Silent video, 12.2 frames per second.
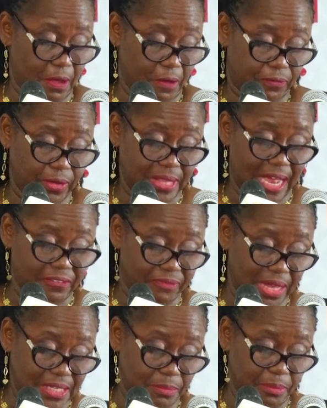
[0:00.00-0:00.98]
for the
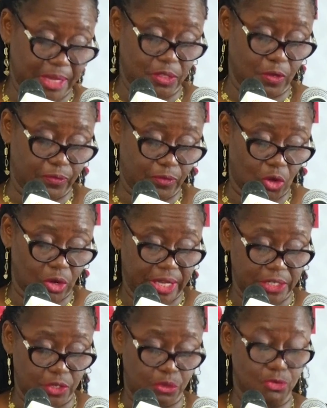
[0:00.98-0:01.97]
advancement of
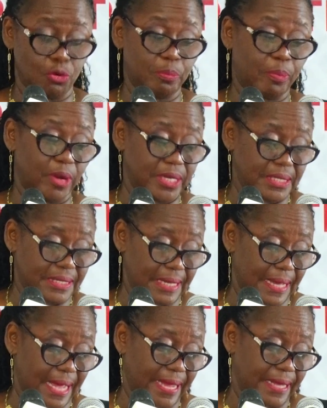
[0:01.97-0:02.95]
knowledge through
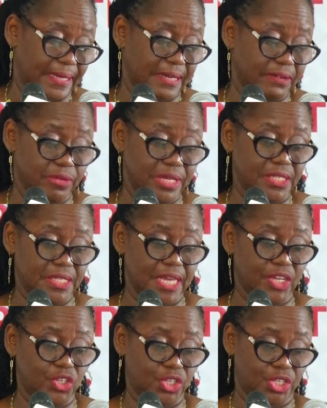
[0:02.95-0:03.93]
policy-guided
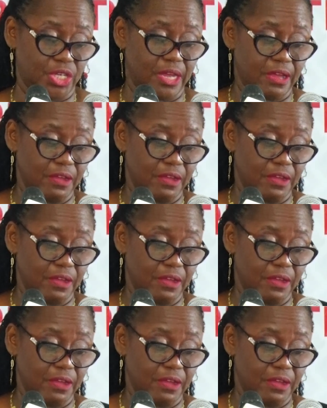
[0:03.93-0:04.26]
research,